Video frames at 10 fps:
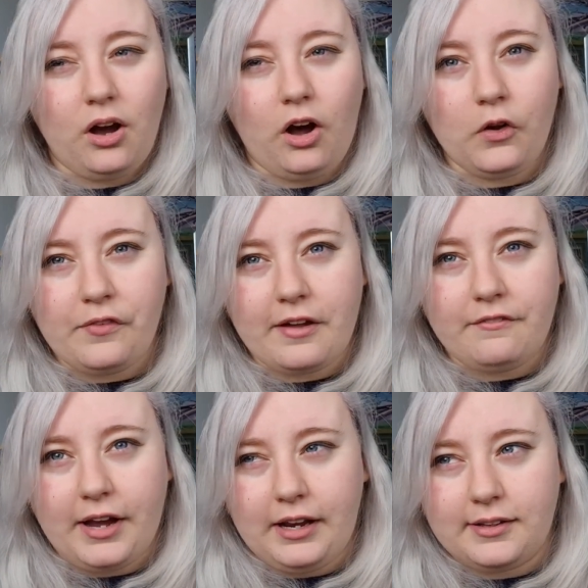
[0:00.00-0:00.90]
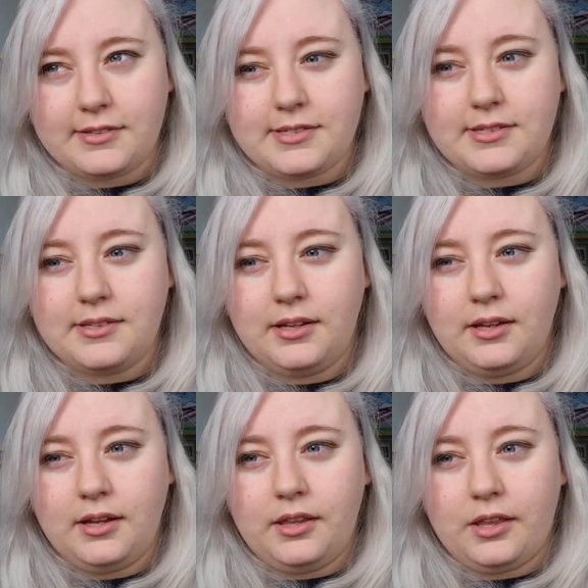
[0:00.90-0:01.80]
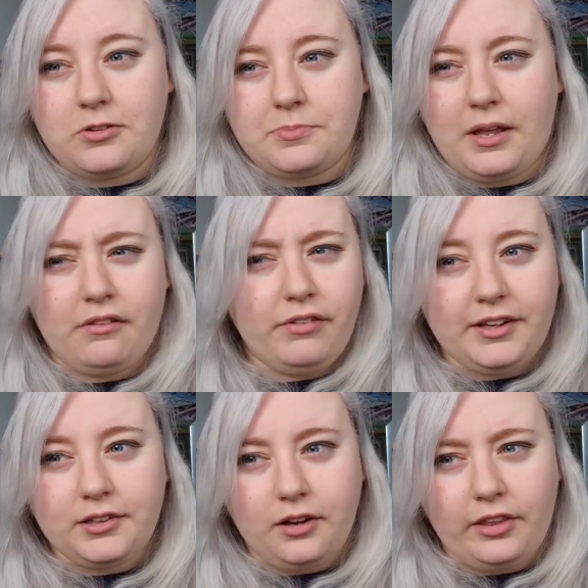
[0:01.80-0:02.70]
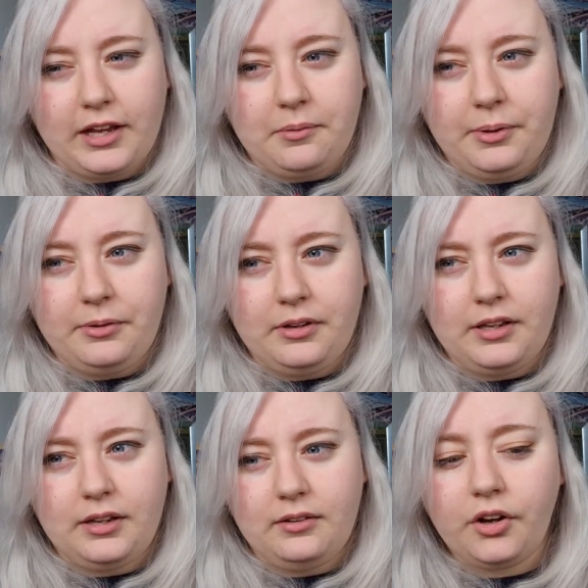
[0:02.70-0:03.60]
all of that violence that was being inflicted on that community.